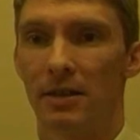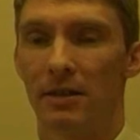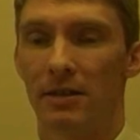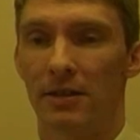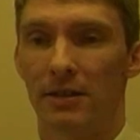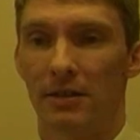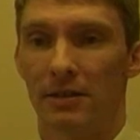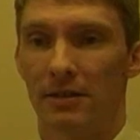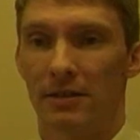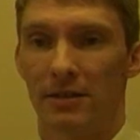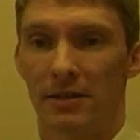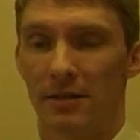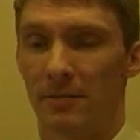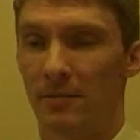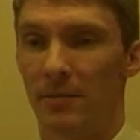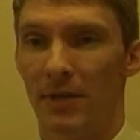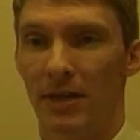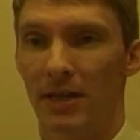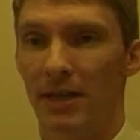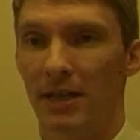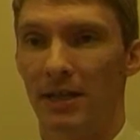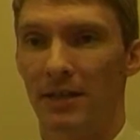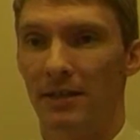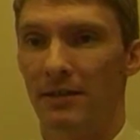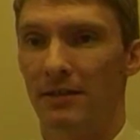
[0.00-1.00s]
so the
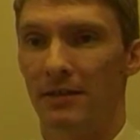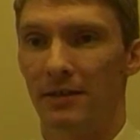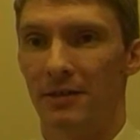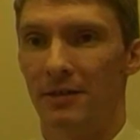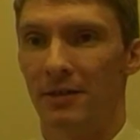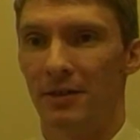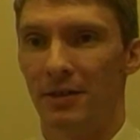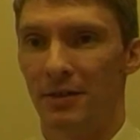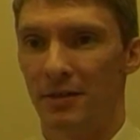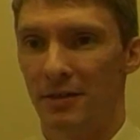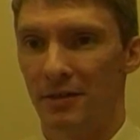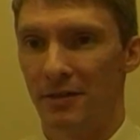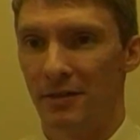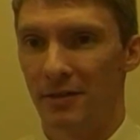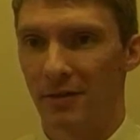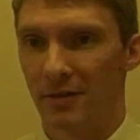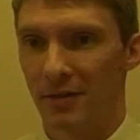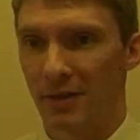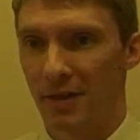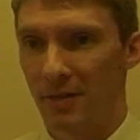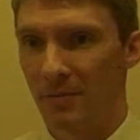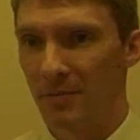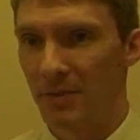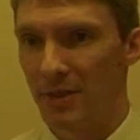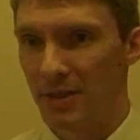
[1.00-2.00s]
money that
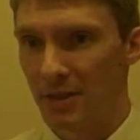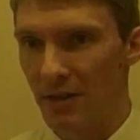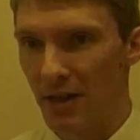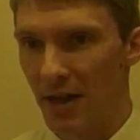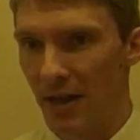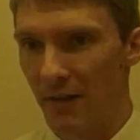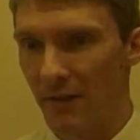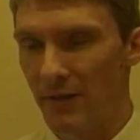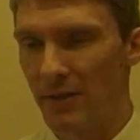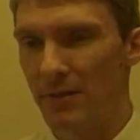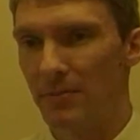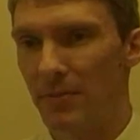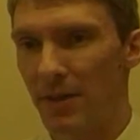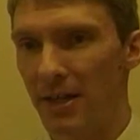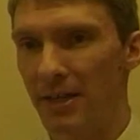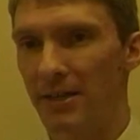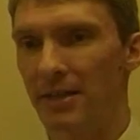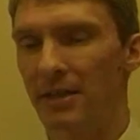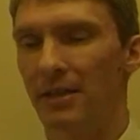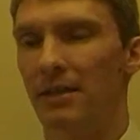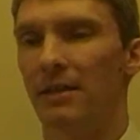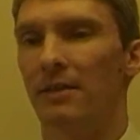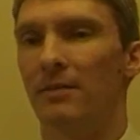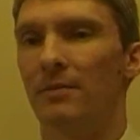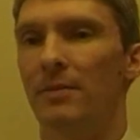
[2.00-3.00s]
companies are having to pay
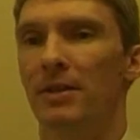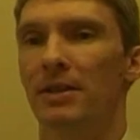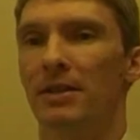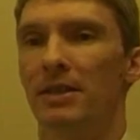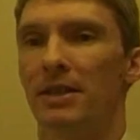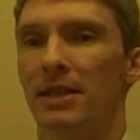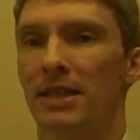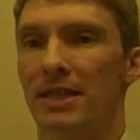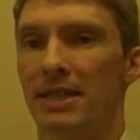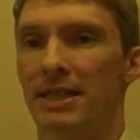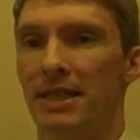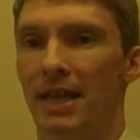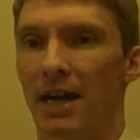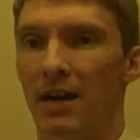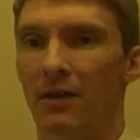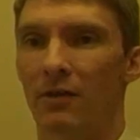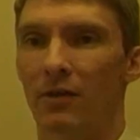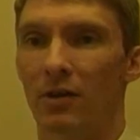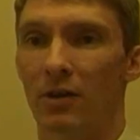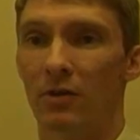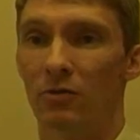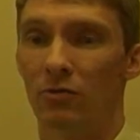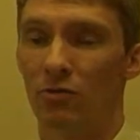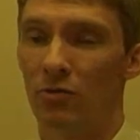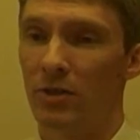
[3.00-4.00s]
to the government is
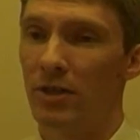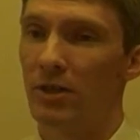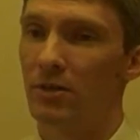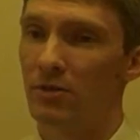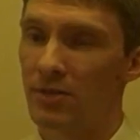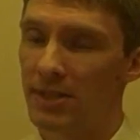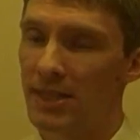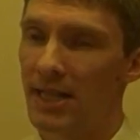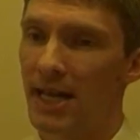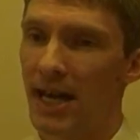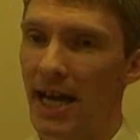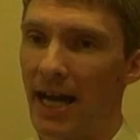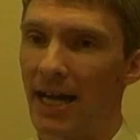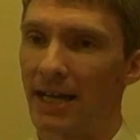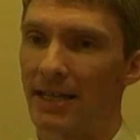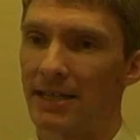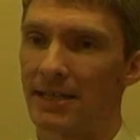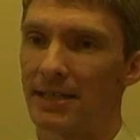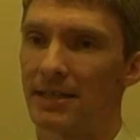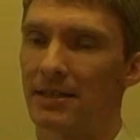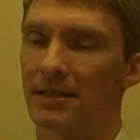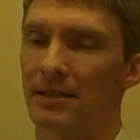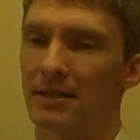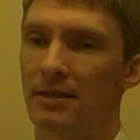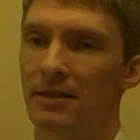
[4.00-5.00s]
now a real
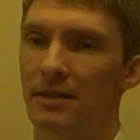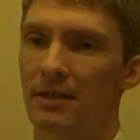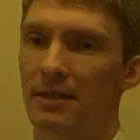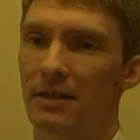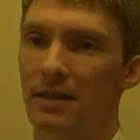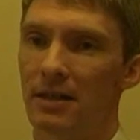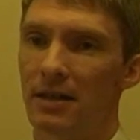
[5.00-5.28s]
tax.